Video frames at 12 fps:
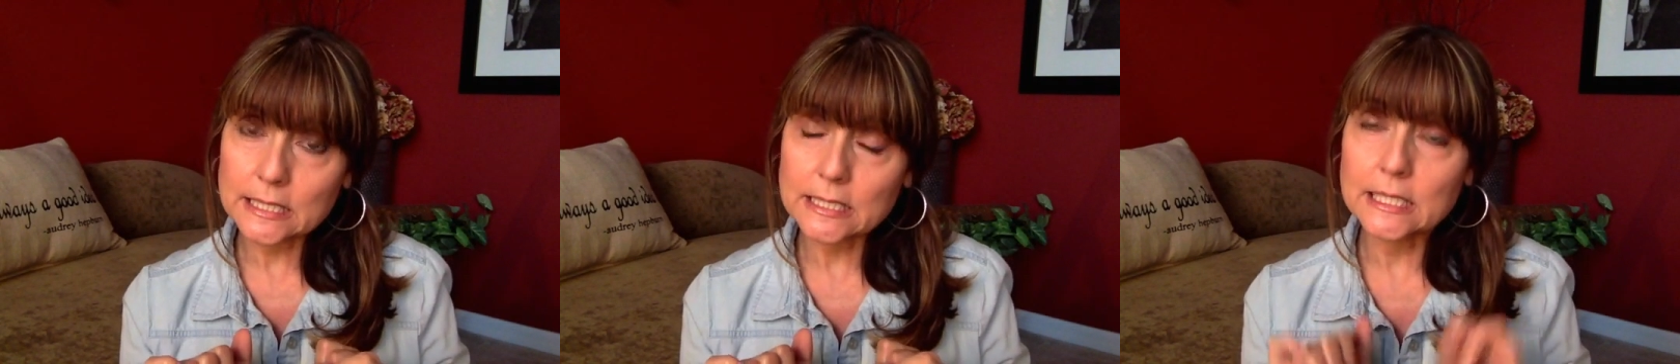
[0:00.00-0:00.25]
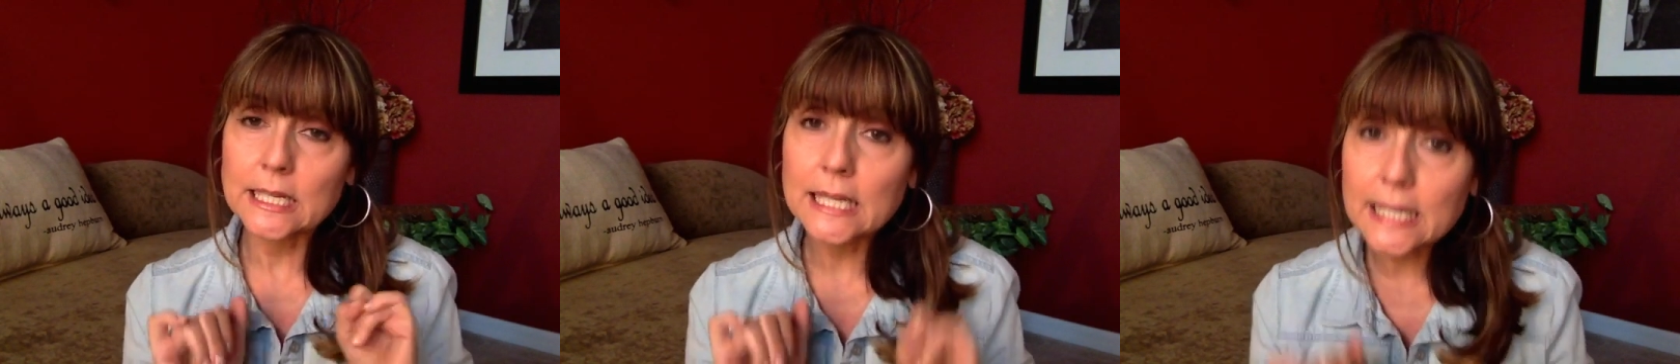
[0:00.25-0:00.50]

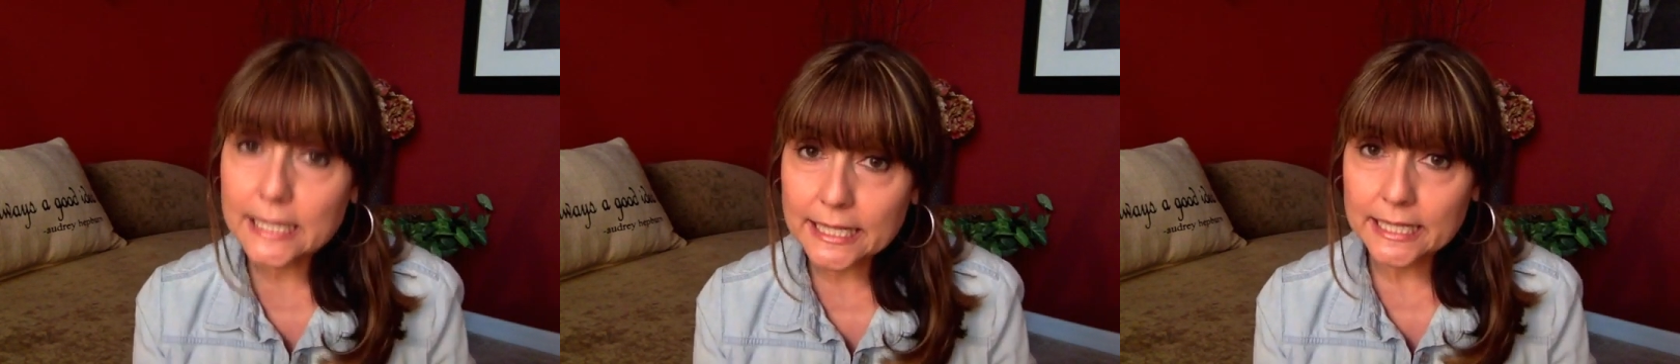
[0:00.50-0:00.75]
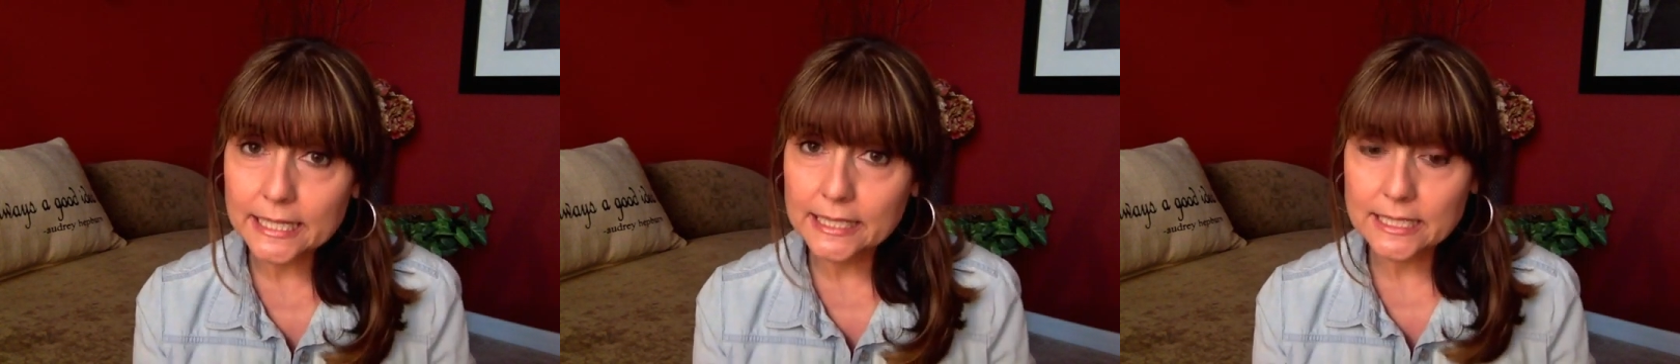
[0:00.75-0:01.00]

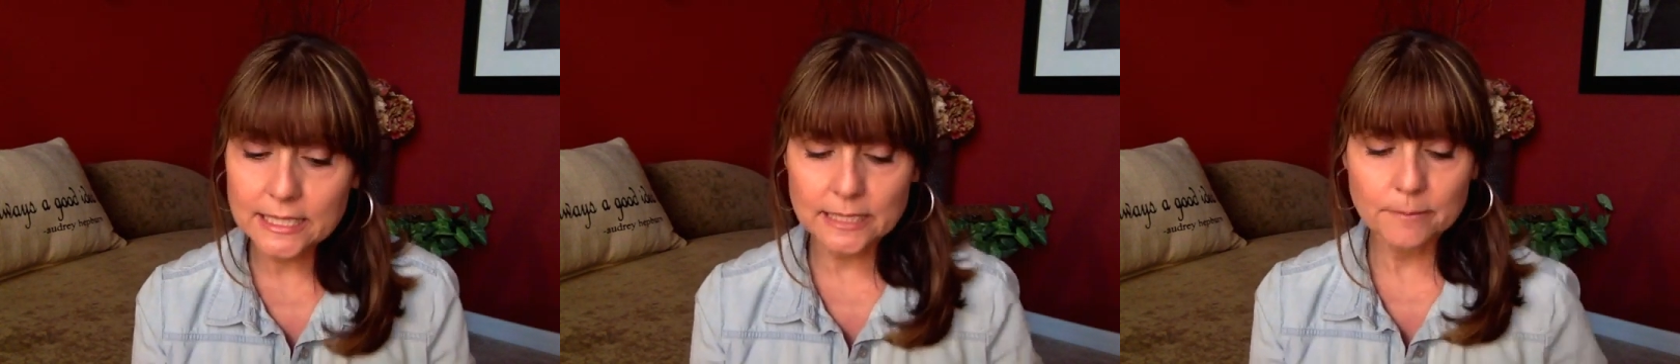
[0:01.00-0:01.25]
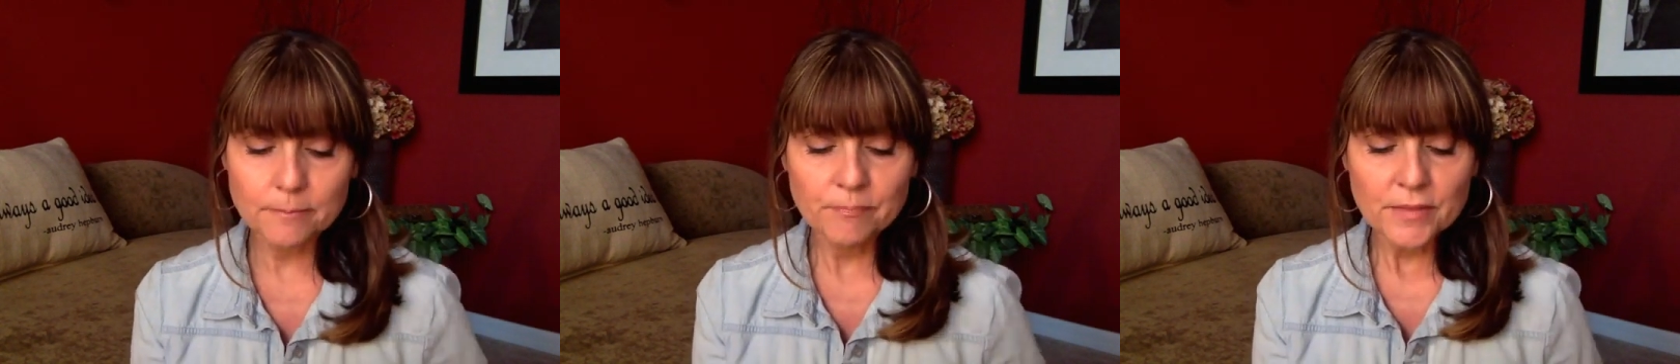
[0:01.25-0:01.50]

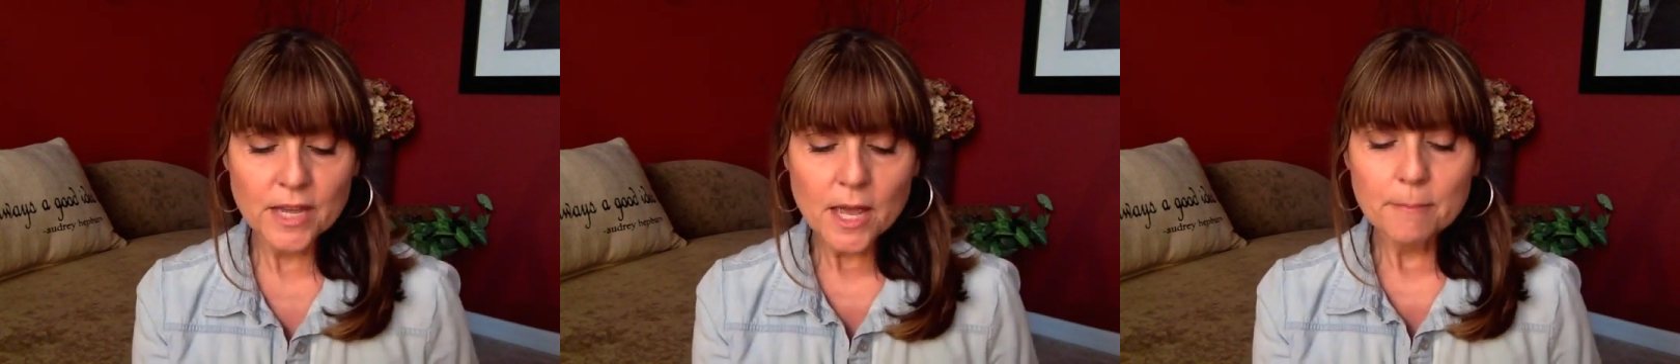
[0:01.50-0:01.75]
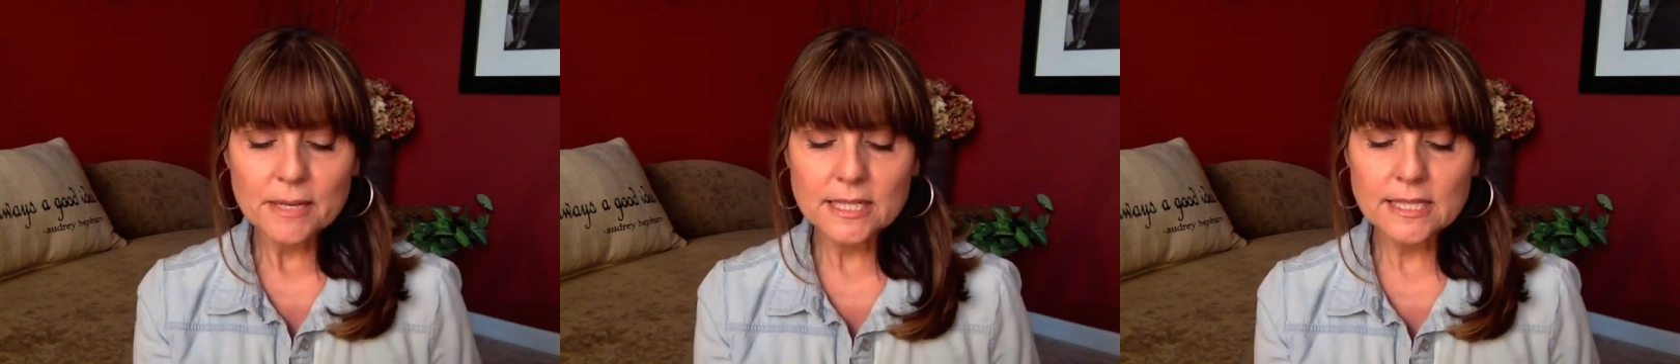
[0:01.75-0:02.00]
tedious
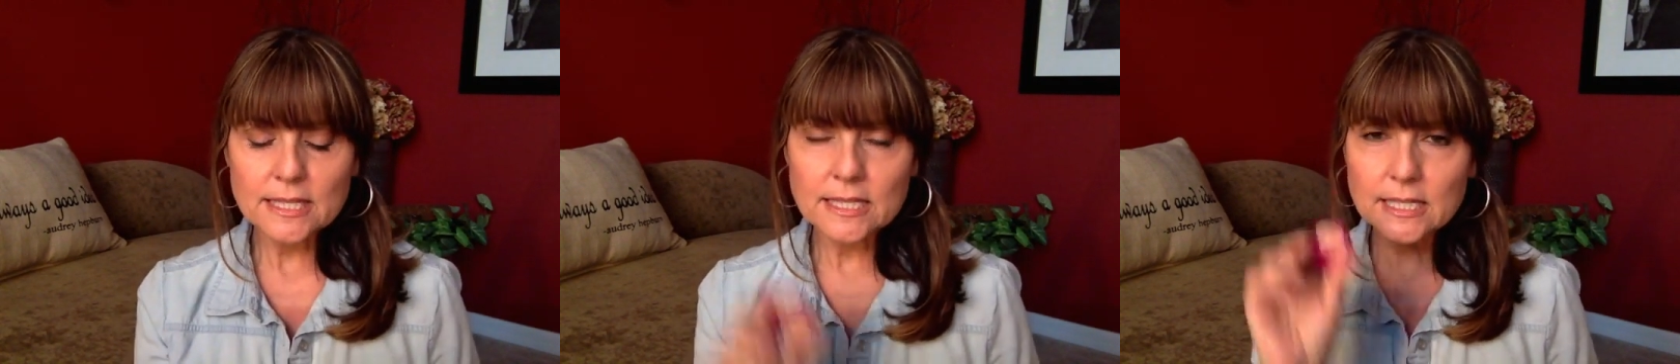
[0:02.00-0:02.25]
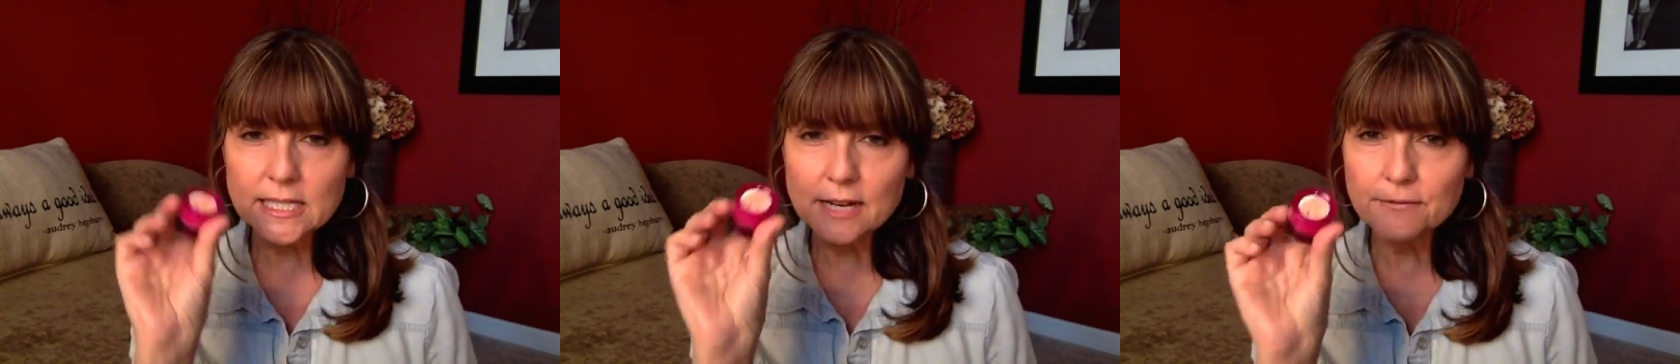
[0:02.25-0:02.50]
because this
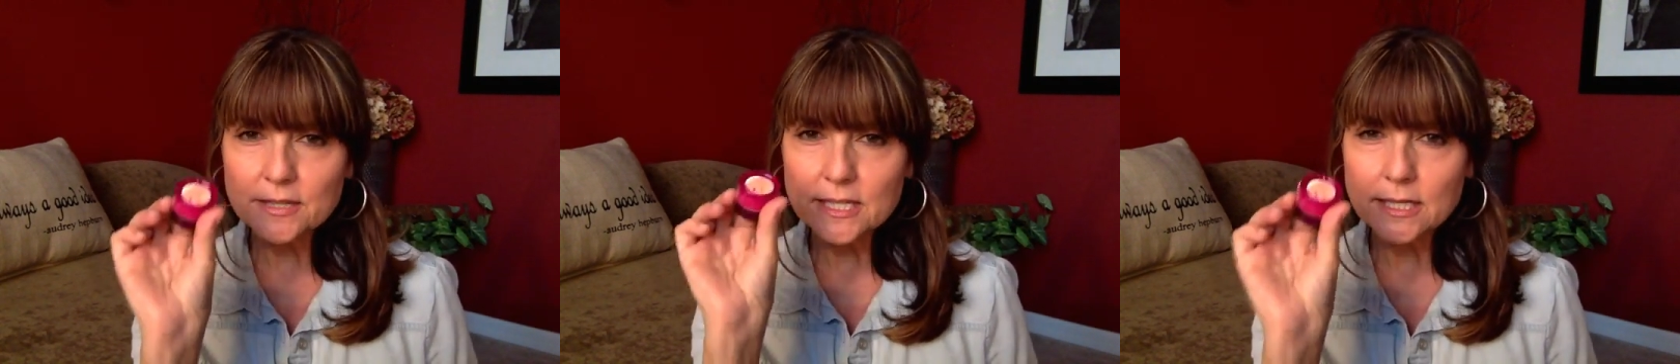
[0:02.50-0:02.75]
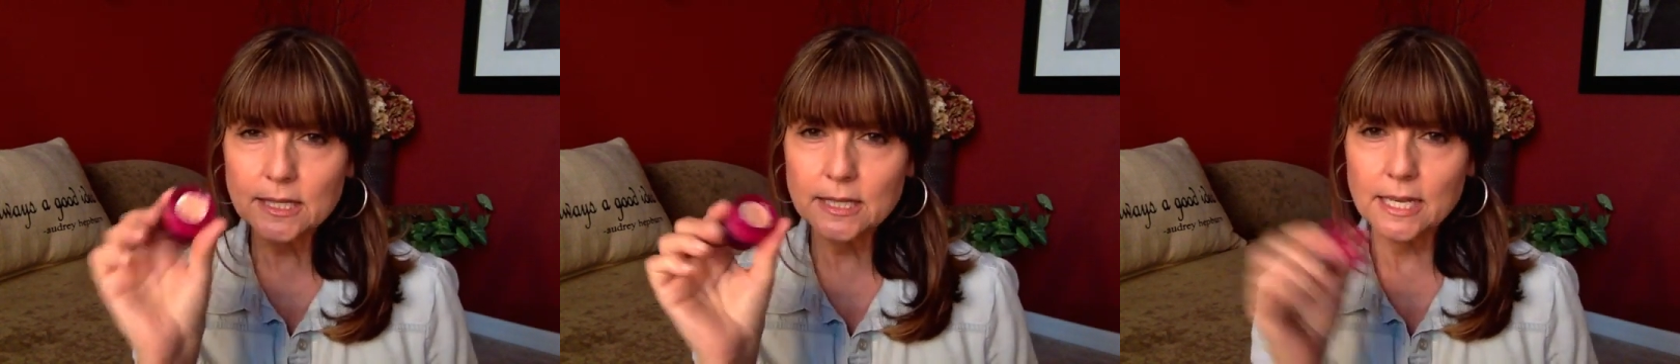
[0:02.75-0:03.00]
stuff is
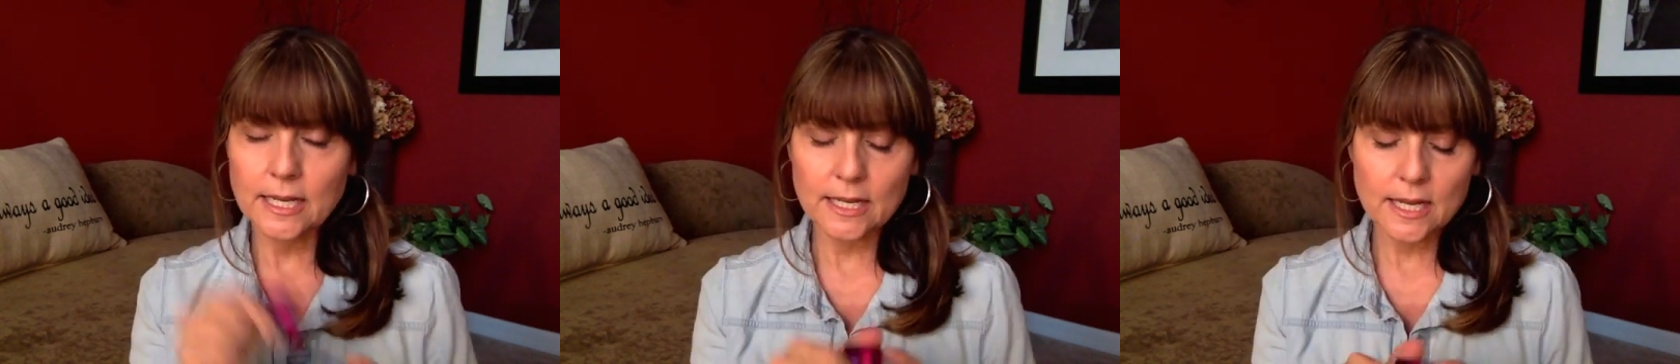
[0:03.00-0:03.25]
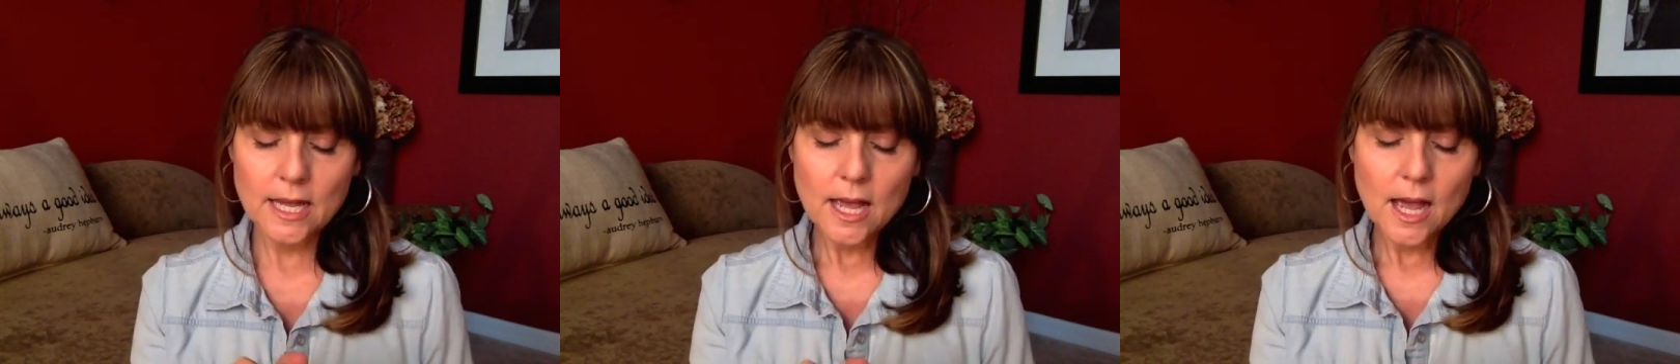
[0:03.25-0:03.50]
thick.